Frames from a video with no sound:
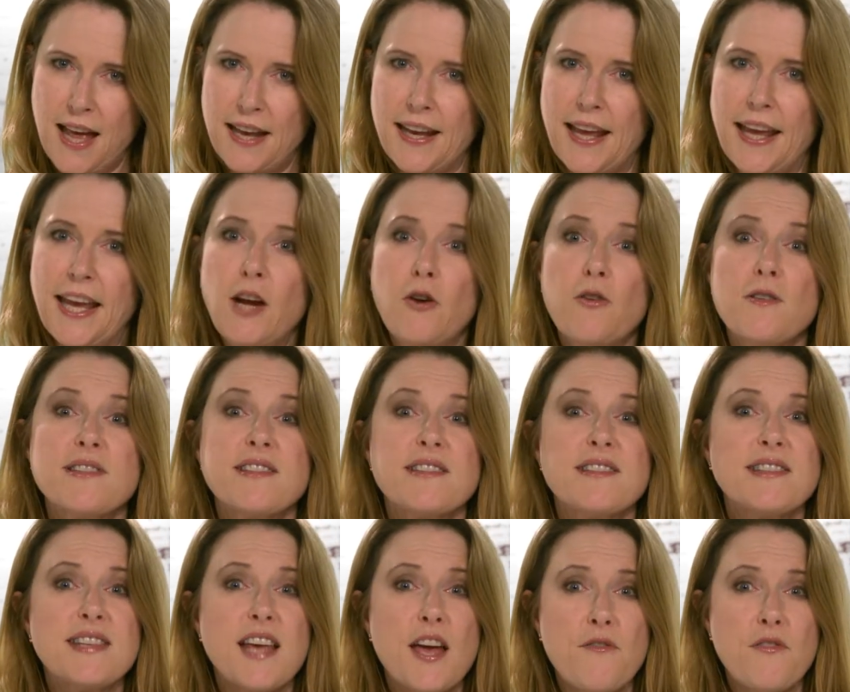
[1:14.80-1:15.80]
Now, here are
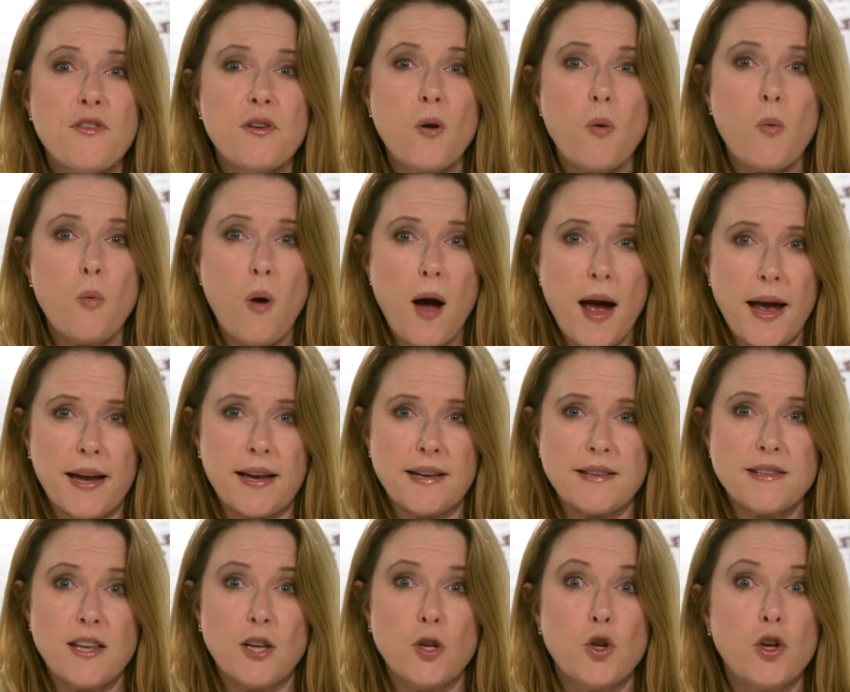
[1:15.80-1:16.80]
7
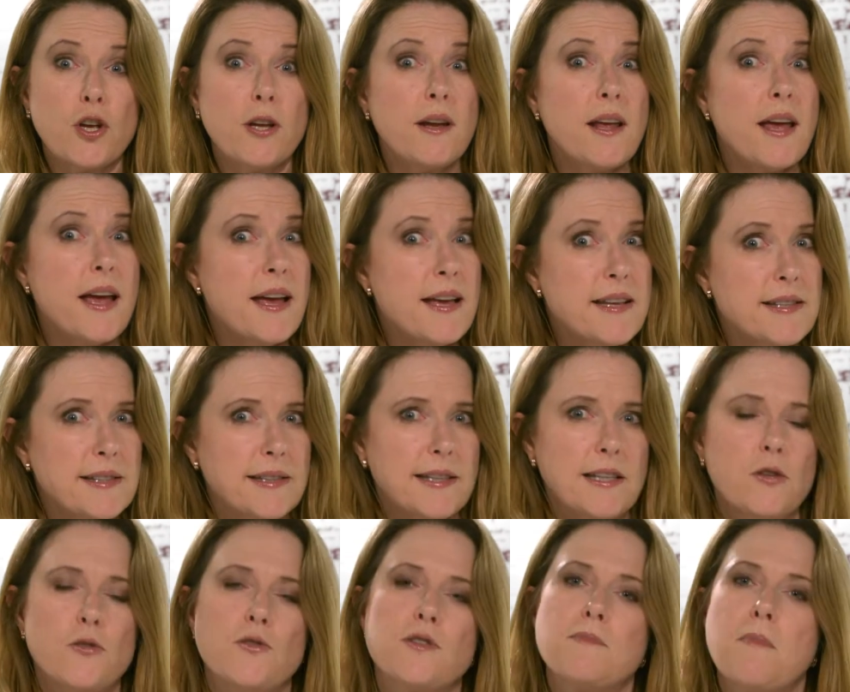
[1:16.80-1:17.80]
ways that you can easily
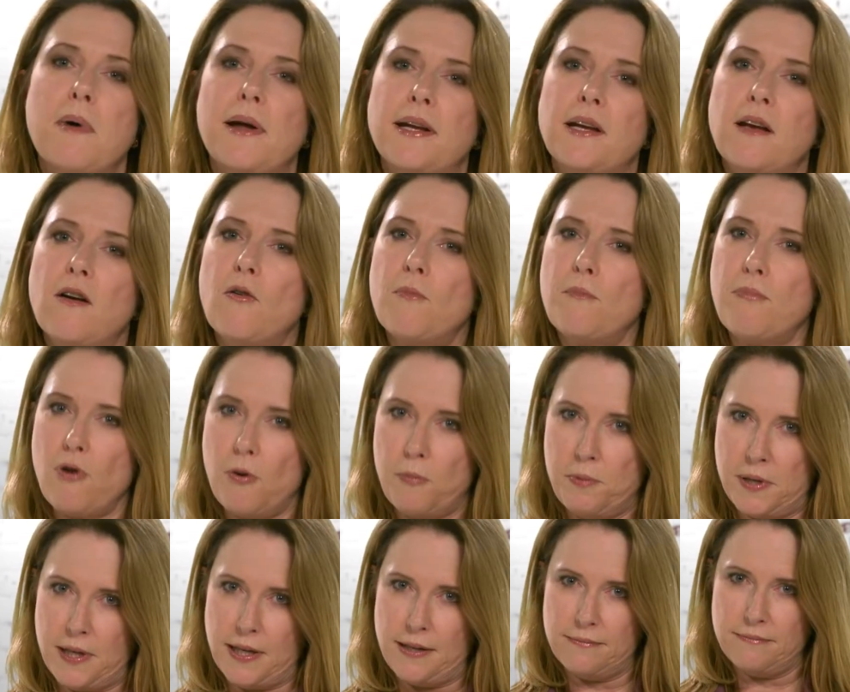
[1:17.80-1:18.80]
lose money on
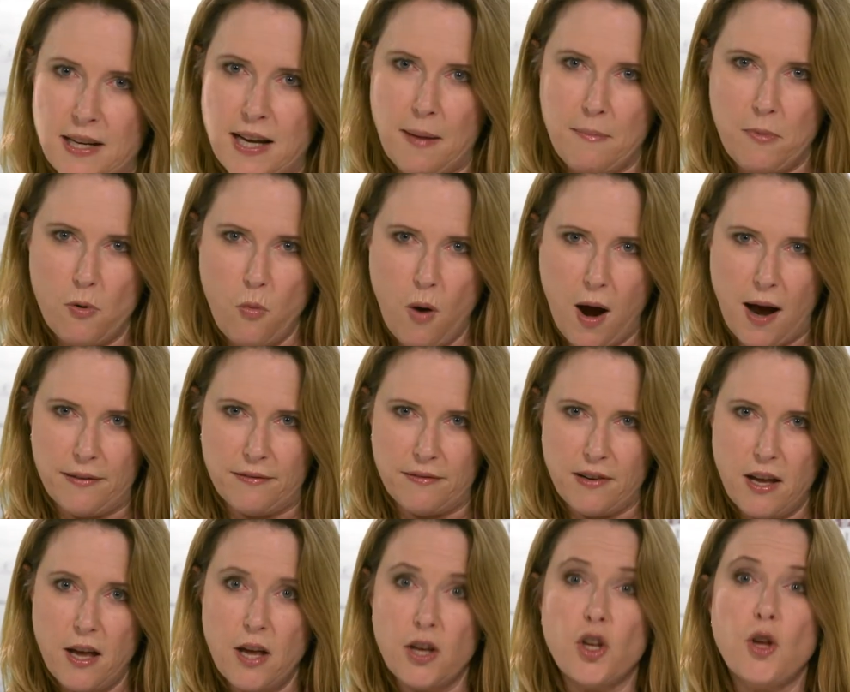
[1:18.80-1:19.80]
property. Number 1,
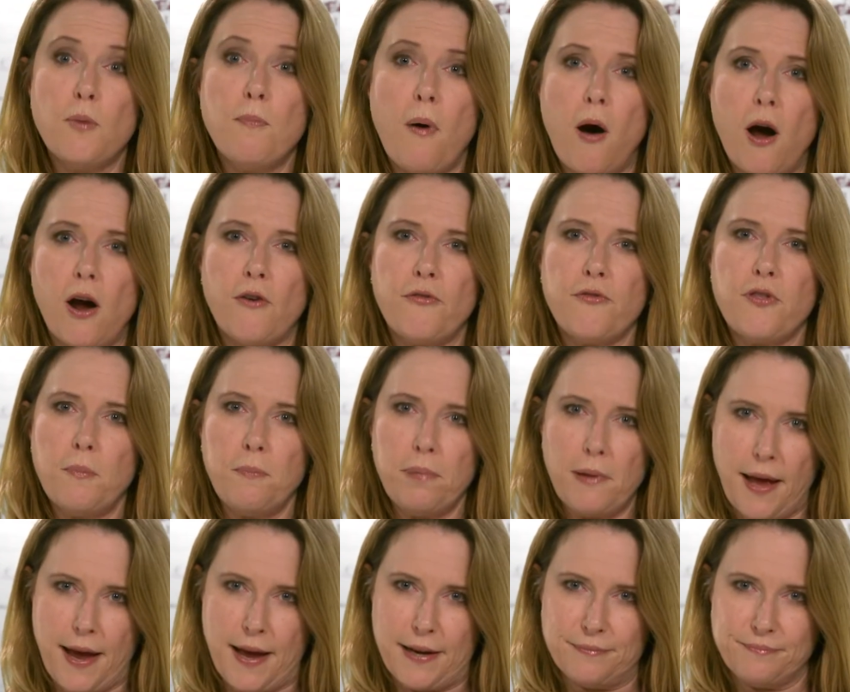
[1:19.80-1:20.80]
you buy off the
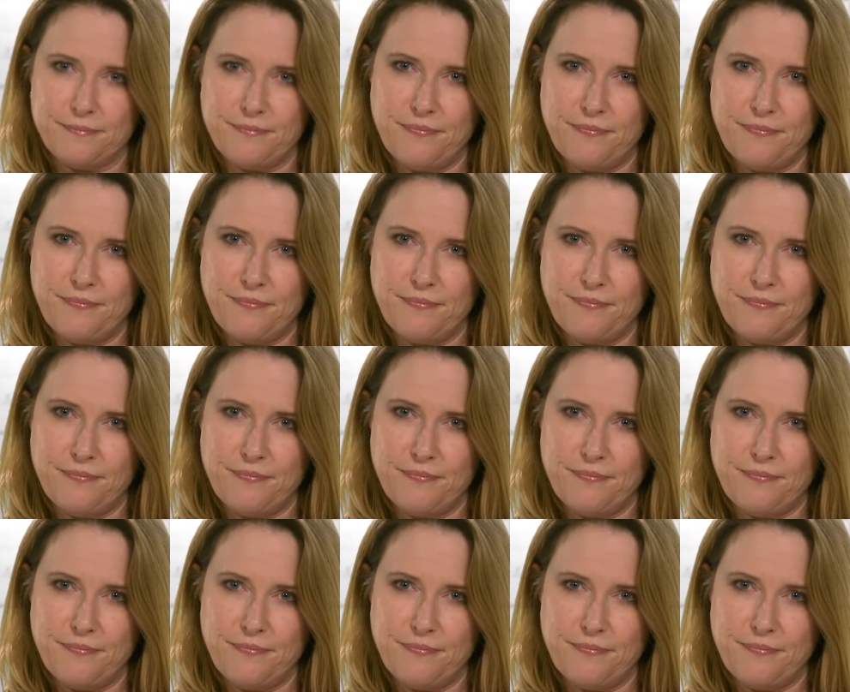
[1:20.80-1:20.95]
plan.